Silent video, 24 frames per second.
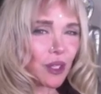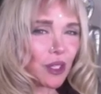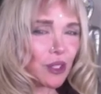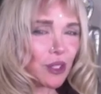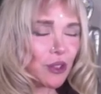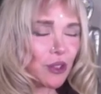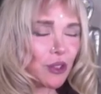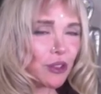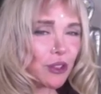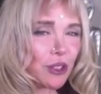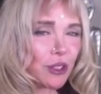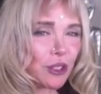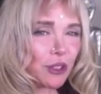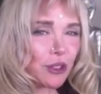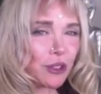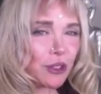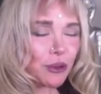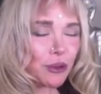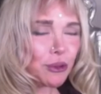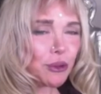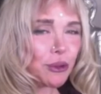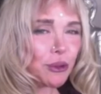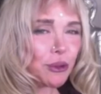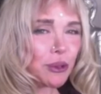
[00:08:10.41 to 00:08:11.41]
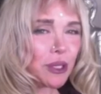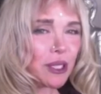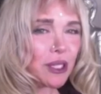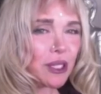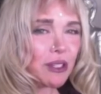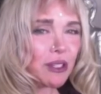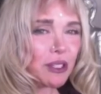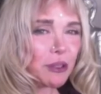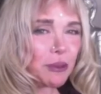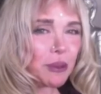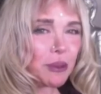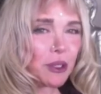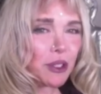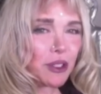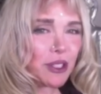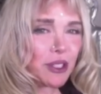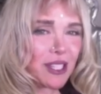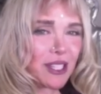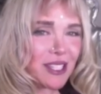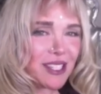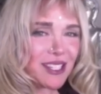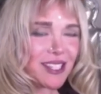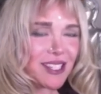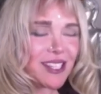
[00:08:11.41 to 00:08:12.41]
You don't need to do anything, because
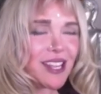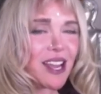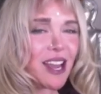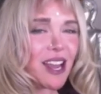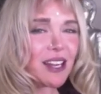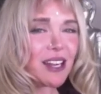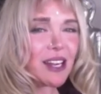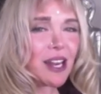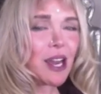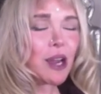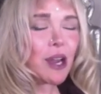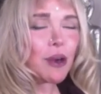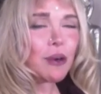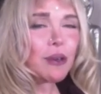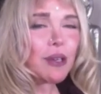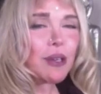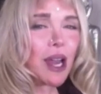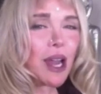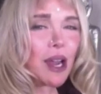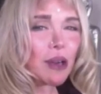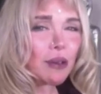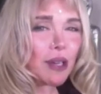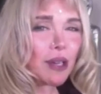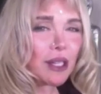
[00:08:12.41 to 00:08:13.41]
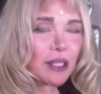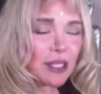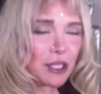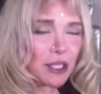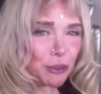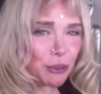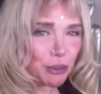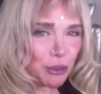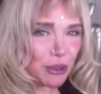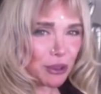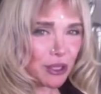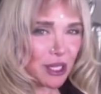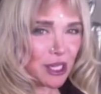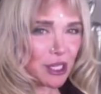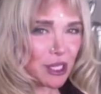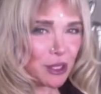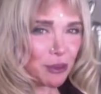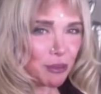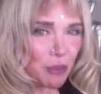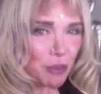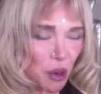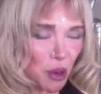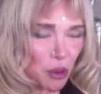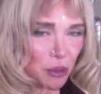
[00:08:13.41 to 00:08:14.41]
it's there now, at this precise
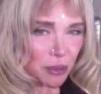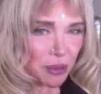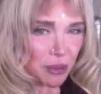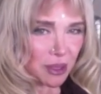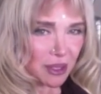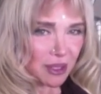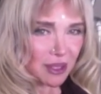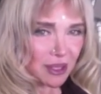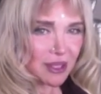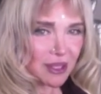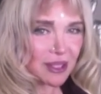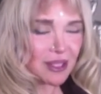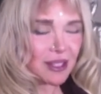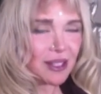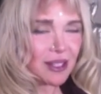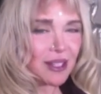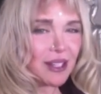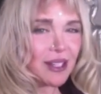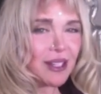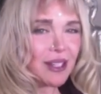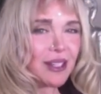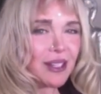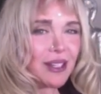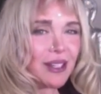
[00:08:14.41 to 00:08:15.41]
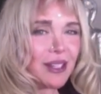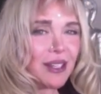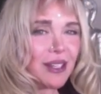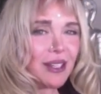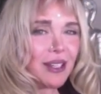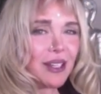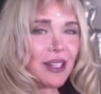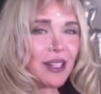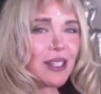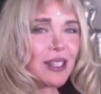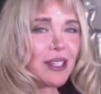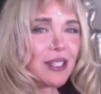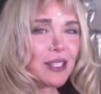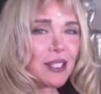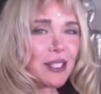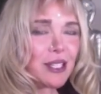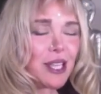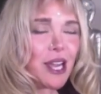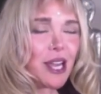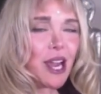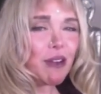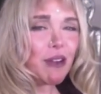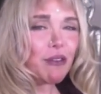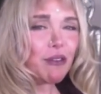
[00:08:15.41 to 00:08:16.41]
moment. It's
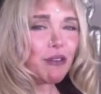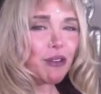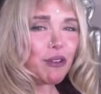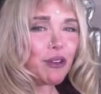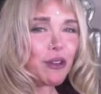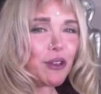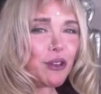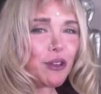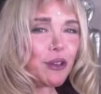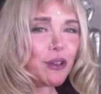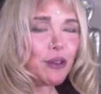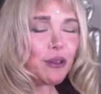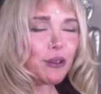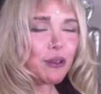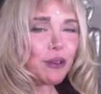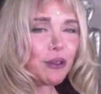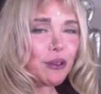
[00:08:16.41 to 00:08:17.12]
there for you,